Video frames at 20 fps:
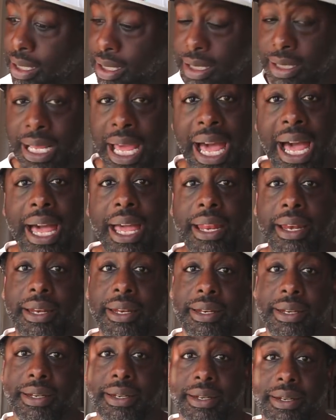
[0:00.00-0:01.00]
is hot,
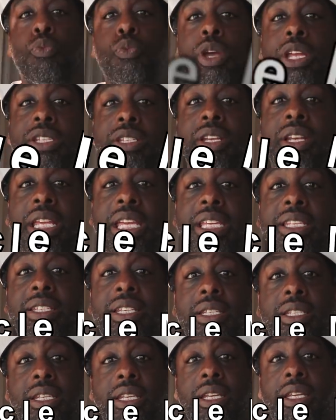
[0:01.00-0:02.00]
which
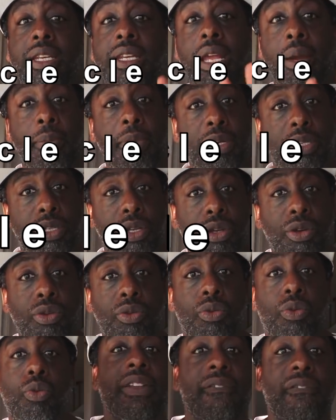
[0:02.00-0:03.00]
leads into number
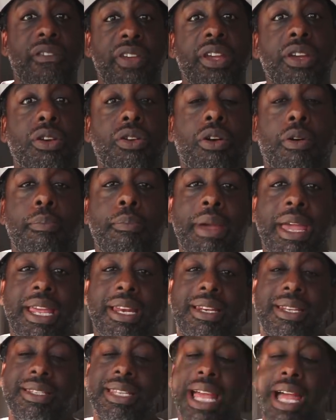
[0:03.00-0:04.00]
two, the vehicle
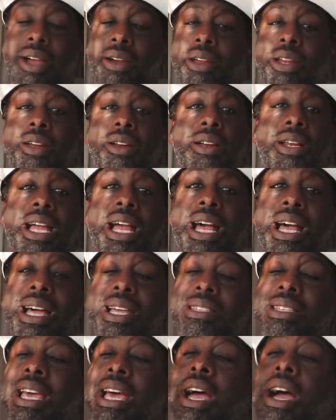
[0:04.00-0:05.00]
maintenance. Out here,
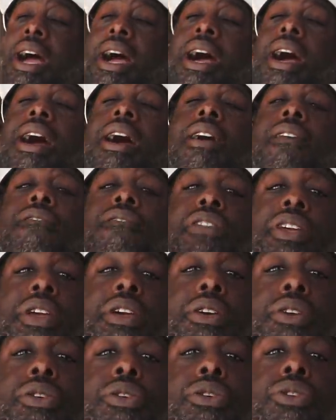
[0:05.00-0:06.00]
guys, our
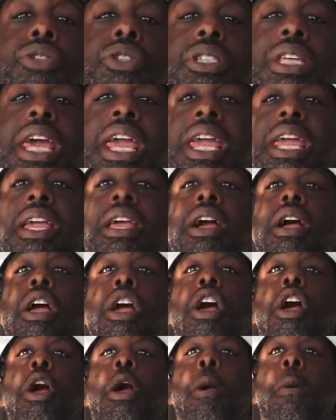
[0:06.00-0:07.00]
vehicles take
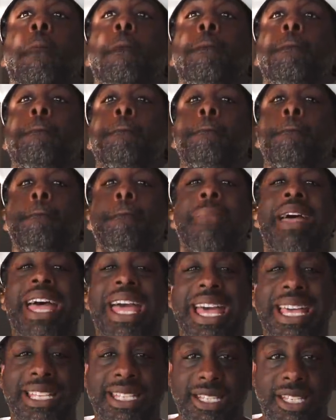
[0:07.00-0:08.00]

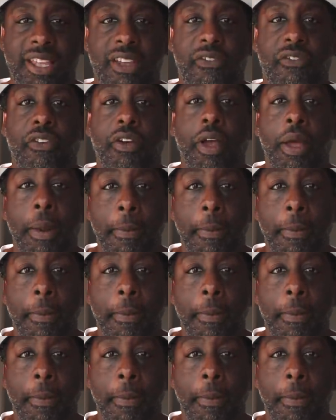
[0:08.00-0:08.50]
massive